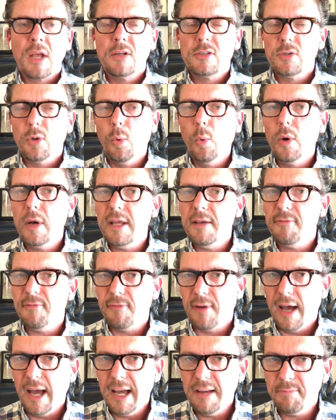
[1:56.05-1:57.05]

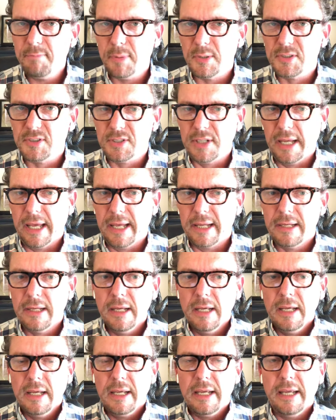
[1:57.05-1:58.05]
25%
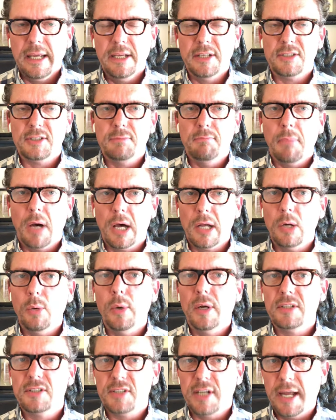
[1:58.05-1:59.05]
is
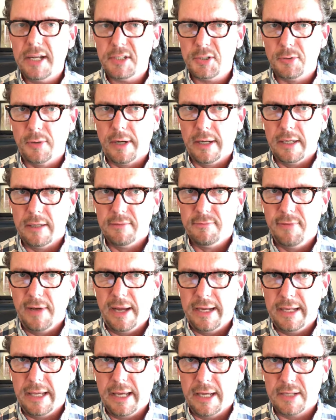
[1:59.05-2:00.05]
monounsaturated
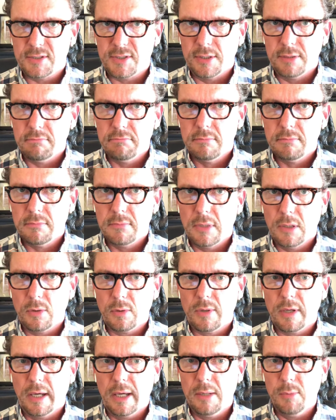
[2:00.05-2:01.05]
fatty acid.
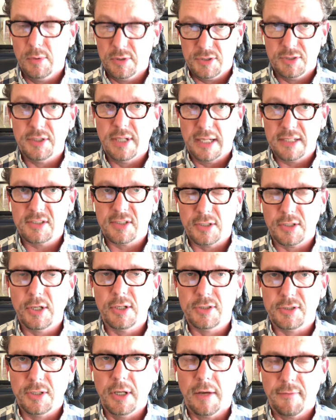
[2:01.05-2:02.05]
Okay, which that's the
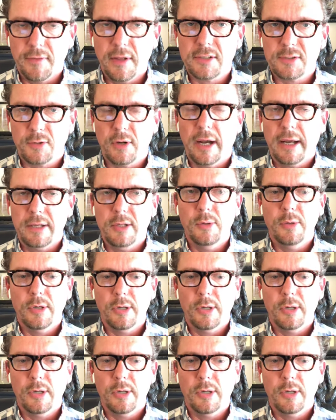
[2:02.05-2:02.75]
good stuff. That's right. You